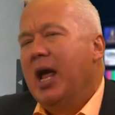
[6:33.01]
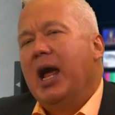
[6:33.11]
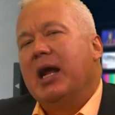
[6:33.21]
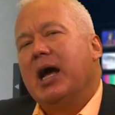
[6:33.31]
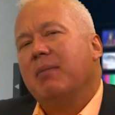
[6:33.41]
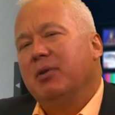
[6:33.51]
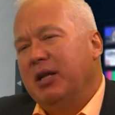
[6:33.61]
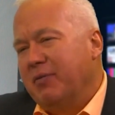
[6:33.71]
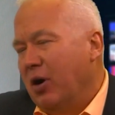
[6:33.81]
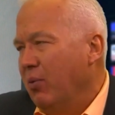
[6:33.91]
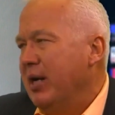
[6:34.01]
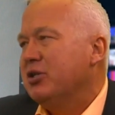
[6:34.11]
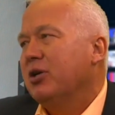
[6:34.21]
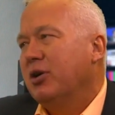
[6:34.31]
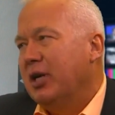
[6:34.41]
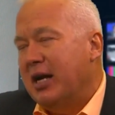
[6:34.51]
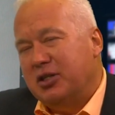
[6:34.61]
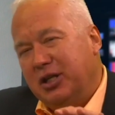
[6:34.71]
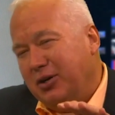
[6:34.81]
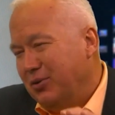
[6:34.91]
And I believe our rates are going to
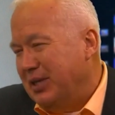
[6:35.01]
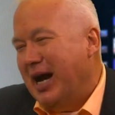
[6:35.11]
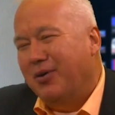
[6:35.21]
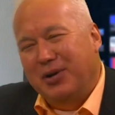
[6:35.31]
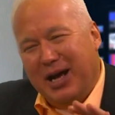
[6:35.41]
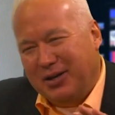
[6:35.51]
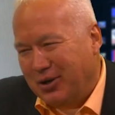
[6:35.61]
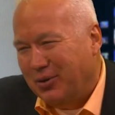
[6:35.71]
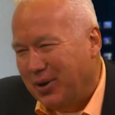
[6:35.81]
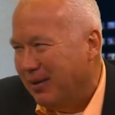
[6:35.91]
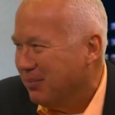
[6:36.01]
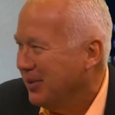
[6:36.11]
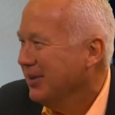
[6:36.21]
actually go down, not go up.